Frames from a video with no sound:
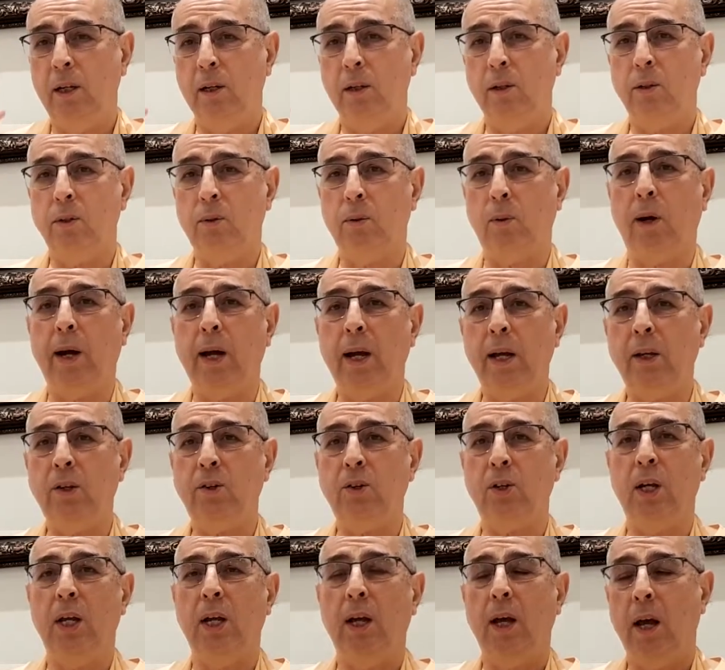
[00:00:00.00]
twice,
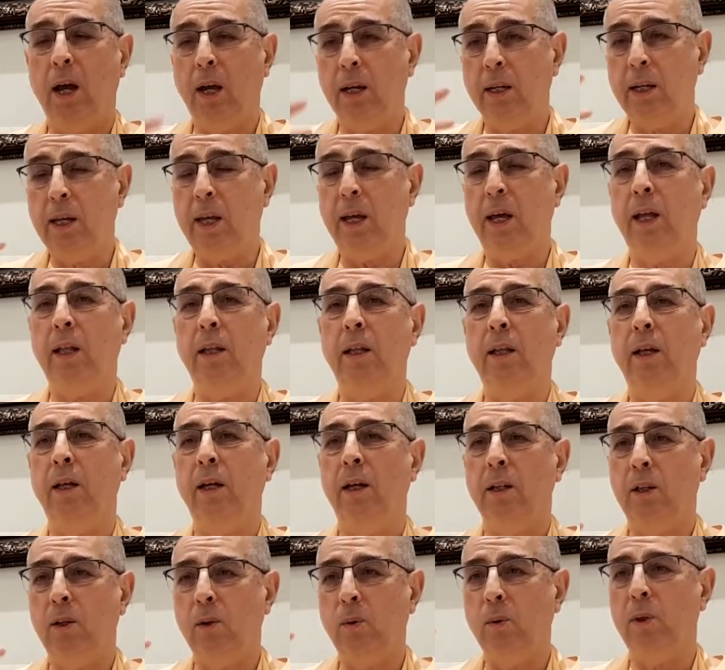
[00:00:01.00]
again,
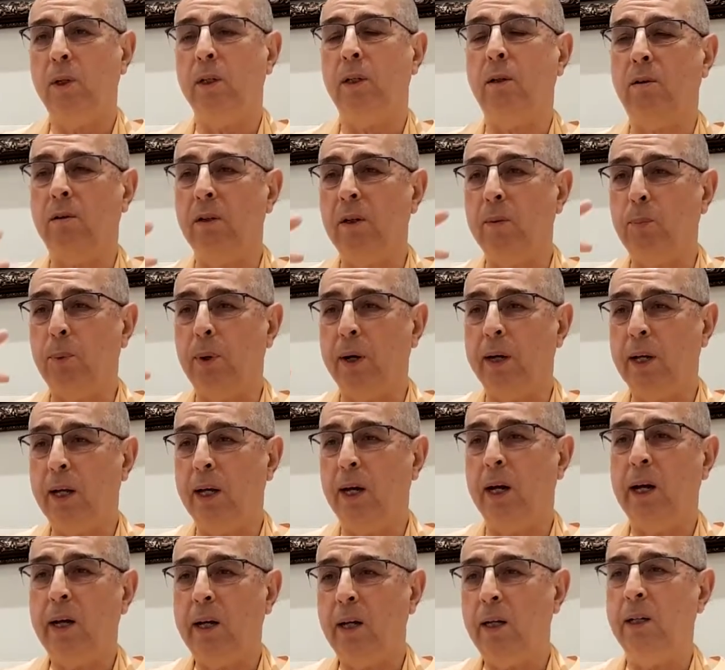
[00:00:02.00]
the word
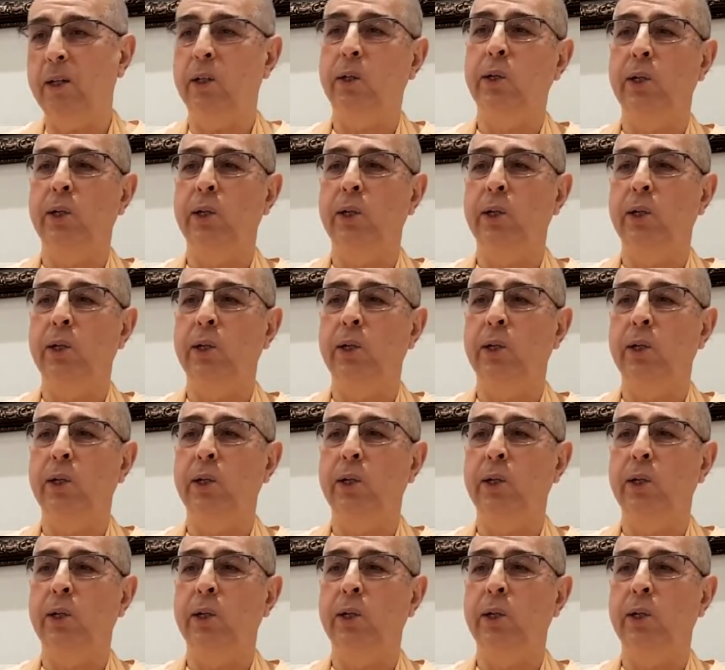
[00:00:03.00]
kripaya,